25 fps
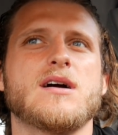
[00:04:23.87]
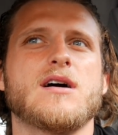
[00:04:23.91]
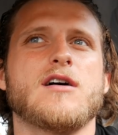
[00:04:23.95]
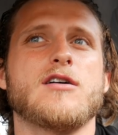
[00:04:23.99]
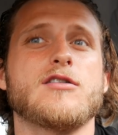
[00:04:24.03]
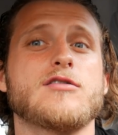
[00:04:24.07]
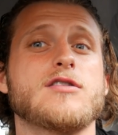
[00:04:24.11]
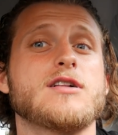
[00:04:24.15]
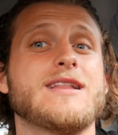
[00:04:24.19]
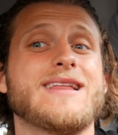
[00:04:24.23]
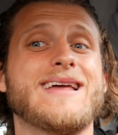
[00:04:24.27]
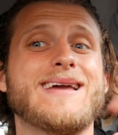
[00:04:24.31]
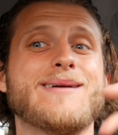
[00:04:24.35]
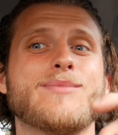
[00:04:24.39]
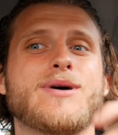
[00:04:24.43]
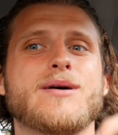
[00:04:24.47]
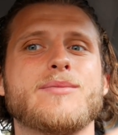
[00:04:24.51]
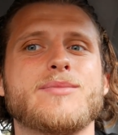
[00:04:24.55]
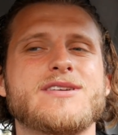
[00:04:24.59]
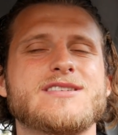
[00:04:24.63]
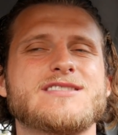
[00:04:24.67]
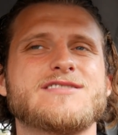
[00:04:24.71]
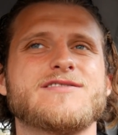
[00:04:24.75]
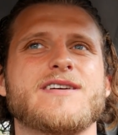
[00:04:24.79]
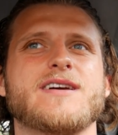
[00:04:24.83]
I'll claim
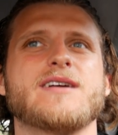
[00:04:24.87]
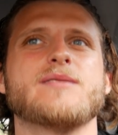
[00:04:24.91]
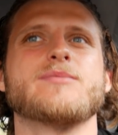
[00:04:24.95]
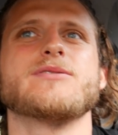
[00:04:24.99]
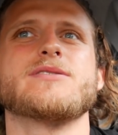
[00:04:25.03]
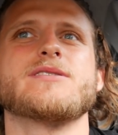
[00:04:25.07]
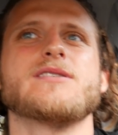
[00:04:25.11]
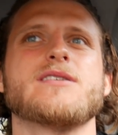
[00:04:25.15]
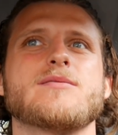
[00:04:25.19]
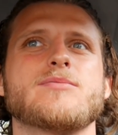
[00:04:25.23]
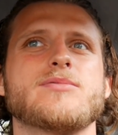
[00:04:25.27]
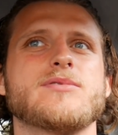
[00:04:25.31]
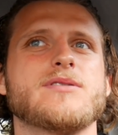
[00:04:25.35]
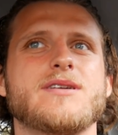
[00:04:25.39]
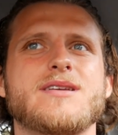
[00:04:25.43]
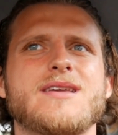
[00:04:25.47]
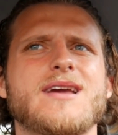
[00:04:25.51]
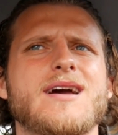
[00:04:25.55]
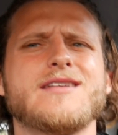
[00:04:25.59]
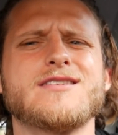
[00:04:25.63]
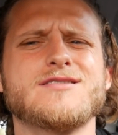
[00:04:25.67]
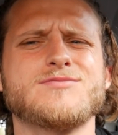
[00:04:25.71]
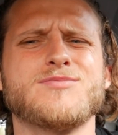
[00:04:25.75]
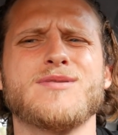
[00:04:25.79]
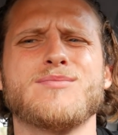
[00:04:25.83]
I'm his family. I'll be like,
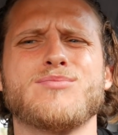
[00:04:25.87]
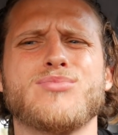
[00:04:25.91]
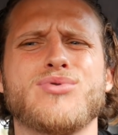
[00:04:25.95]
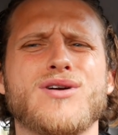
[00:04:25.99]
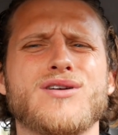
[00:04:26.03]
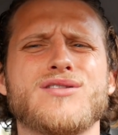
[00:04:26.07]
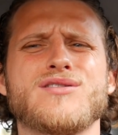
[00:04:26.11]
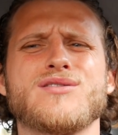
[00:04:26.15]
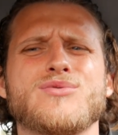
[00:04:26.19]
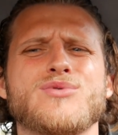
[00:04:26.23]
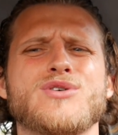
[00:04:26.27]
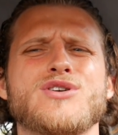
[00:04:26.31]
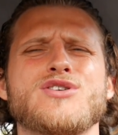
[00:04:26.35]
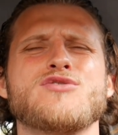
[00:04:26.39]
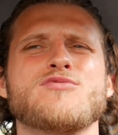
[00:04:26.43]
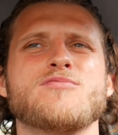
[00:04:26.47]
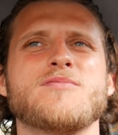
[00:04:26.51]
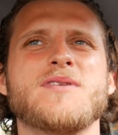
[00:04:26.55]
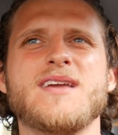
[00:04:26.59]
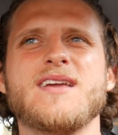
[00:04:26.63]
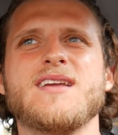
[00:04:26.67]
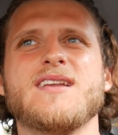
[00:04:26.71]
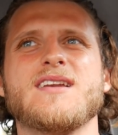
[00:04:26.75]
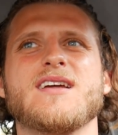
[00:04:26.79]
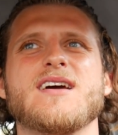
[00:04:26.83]
yeah, that's my brother. What do you
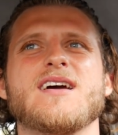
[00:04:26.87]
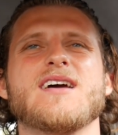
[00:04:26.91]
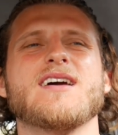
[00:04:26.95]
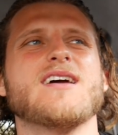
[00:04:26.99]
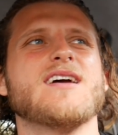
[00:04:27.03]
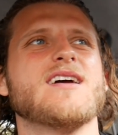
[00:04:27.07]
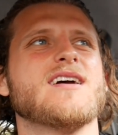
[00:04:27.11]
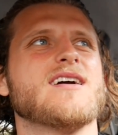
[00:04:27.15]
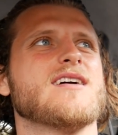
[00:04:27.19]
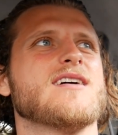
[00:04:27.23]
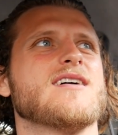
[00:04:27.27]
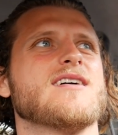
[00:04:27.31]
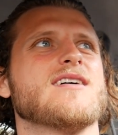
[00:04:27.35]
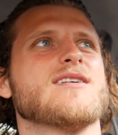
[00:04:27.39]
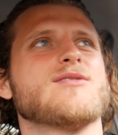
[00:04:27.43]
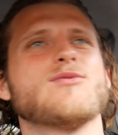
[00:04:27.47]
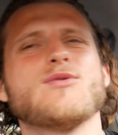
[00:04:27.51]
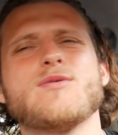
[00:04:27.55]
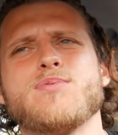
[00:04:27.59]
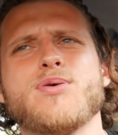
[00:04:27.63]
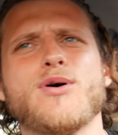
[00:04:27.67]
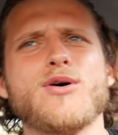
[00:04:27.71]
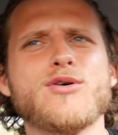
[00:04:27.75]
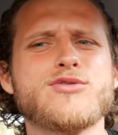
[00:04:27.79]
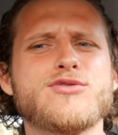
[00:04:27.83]
mean?
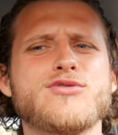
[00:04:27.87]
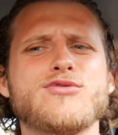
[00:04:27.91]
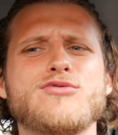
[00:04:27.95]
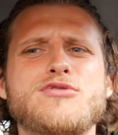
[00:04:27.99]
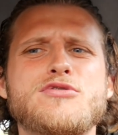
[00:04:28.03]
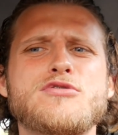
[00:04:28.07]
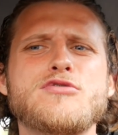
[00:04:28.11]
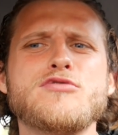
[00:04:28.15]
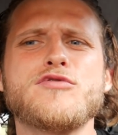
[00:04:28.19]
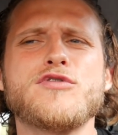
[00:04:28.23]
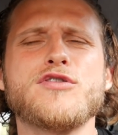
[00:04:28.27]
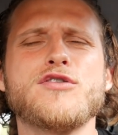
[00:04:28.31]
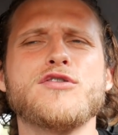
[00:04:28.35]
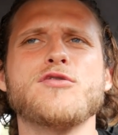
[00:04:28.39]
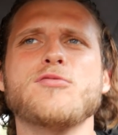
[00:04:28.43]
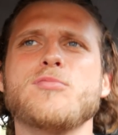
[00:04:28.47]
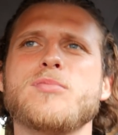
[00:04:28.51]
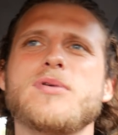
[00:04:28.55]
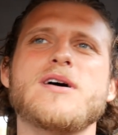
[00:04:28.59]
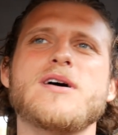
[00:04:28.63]
We post through YouTube.